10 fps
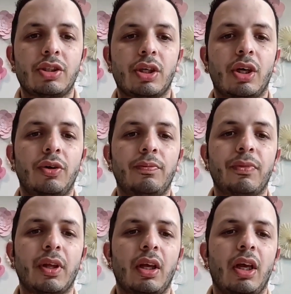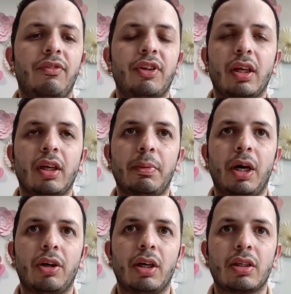So if you think
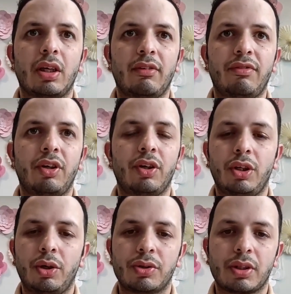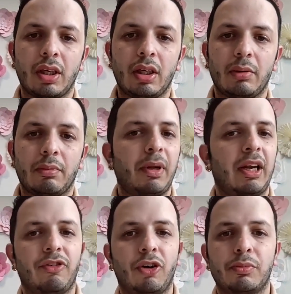about it, if you are using
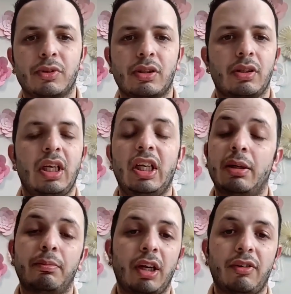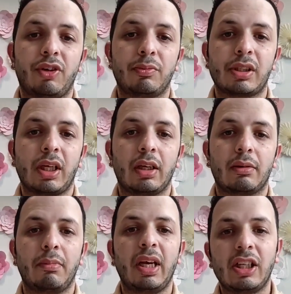platforms, EDM platforms
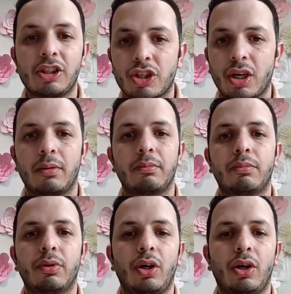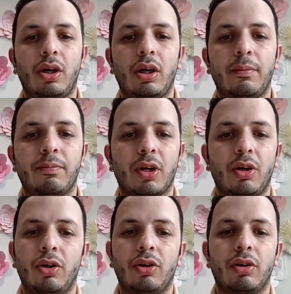like MailChimp
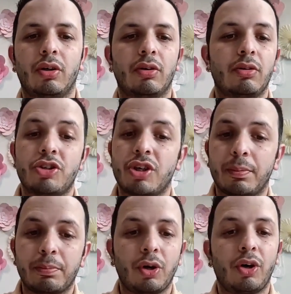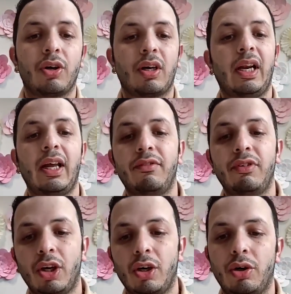or Drip or
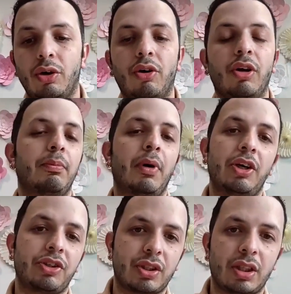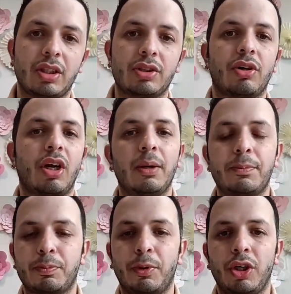Klaviyo or Ecommerce or
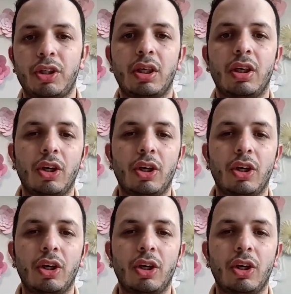HubSpot,